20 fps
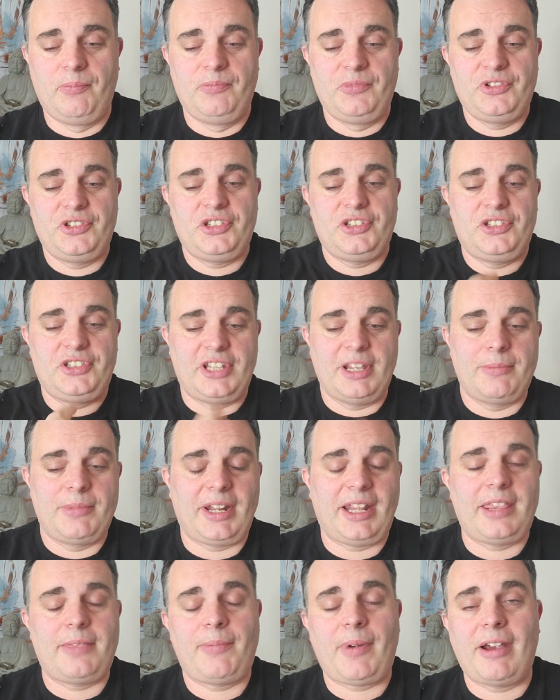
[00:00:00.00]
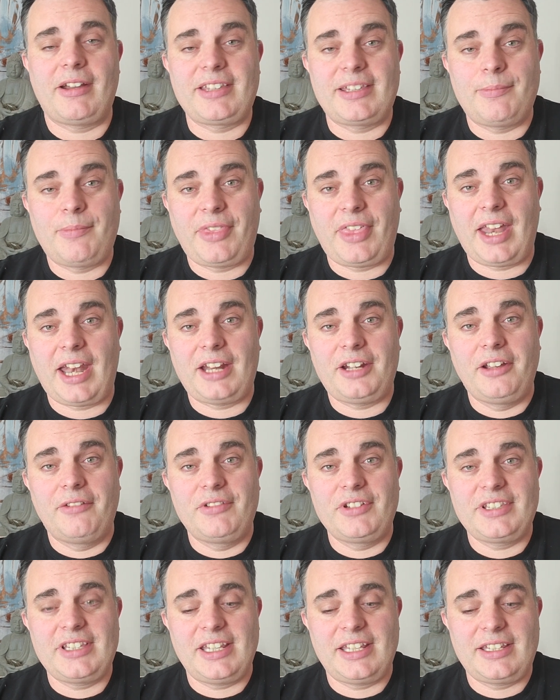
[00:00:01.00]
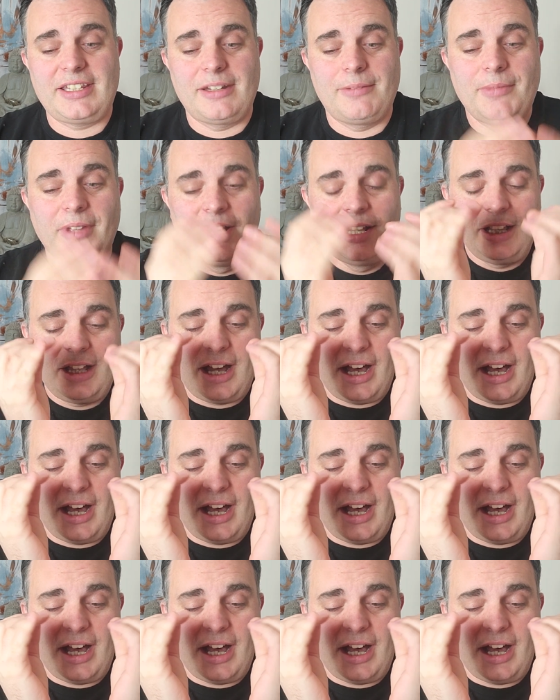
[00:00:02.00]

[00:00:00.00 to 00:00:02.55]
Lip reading: stimulate the parasympathetic nervous system,